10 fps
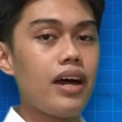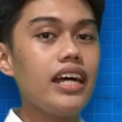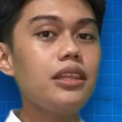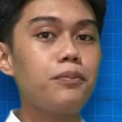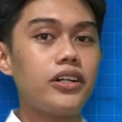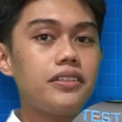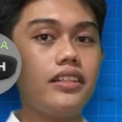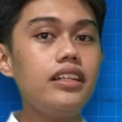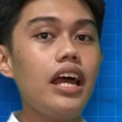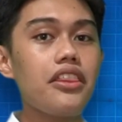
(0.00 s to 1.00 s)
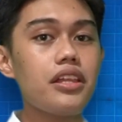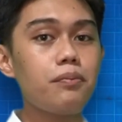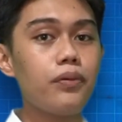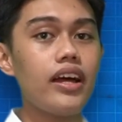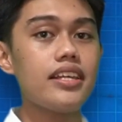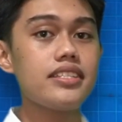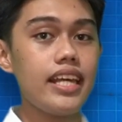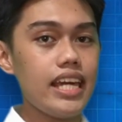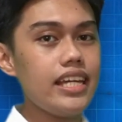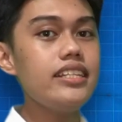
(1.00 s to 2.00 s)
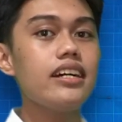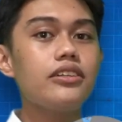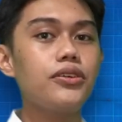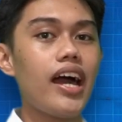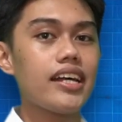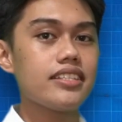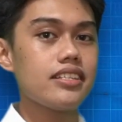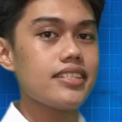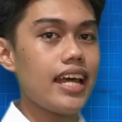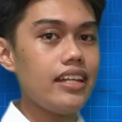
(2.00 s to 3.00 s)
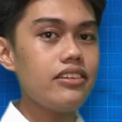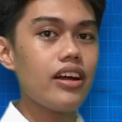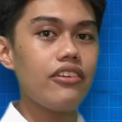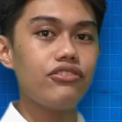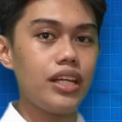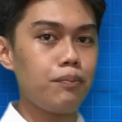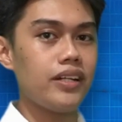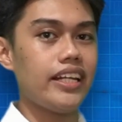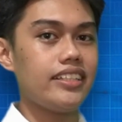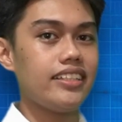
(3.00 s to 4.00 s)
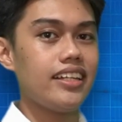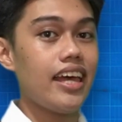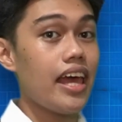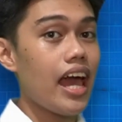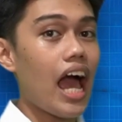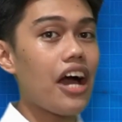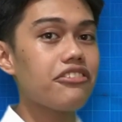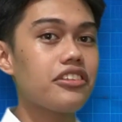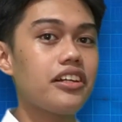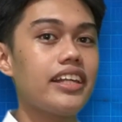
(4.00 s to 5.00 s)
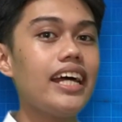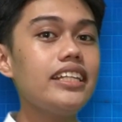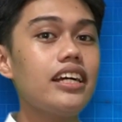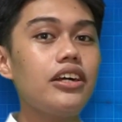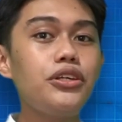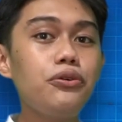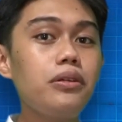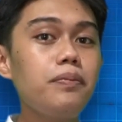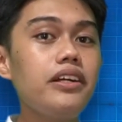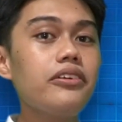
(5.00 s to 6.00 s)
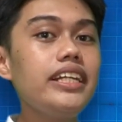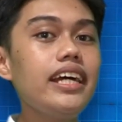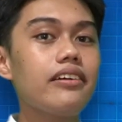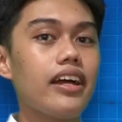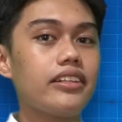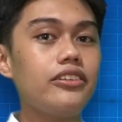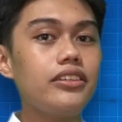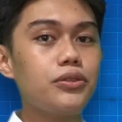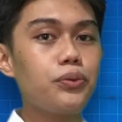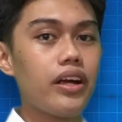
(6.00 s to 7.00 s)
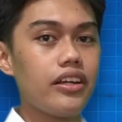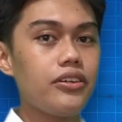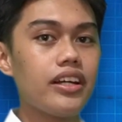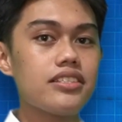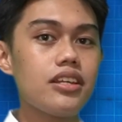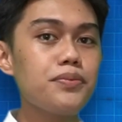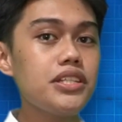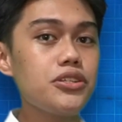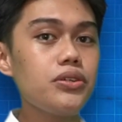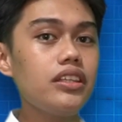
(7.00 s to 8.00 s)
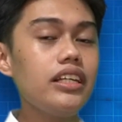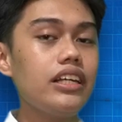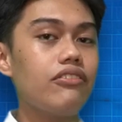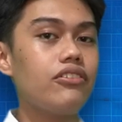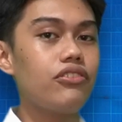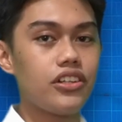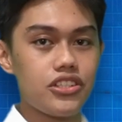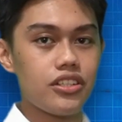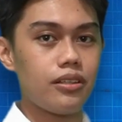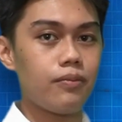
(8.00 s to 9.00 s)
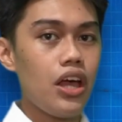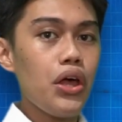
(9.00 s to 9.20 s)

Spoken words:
Math button, then press 8 to access and derive template. After that, you will be redirected to where you can substitute the given function.